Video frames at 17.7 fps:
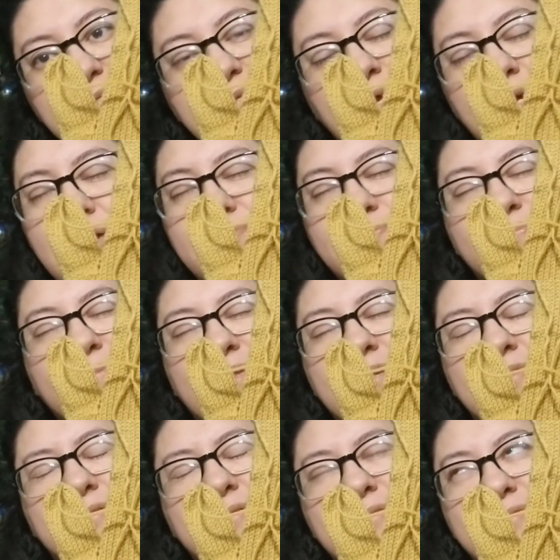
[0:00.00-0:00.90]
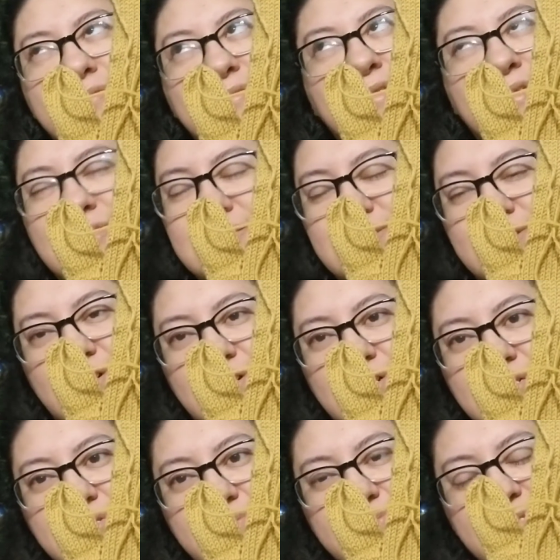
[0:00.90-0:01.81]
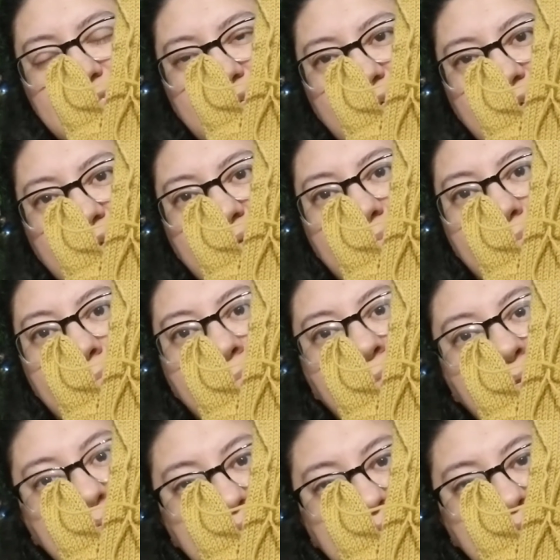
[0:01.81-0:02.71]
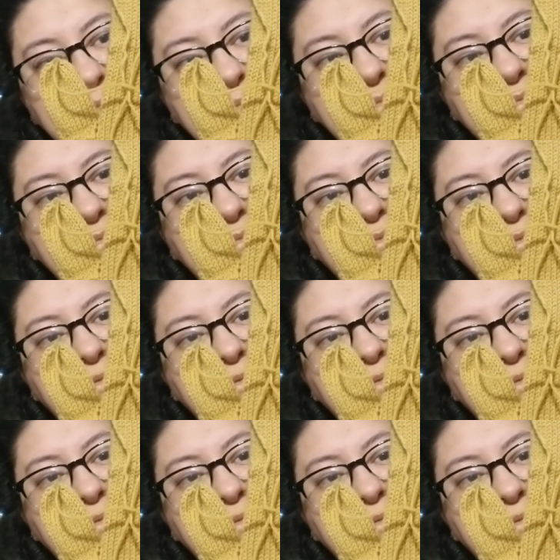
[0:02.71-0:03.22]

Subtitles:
not socks, I'm sorry, mittens.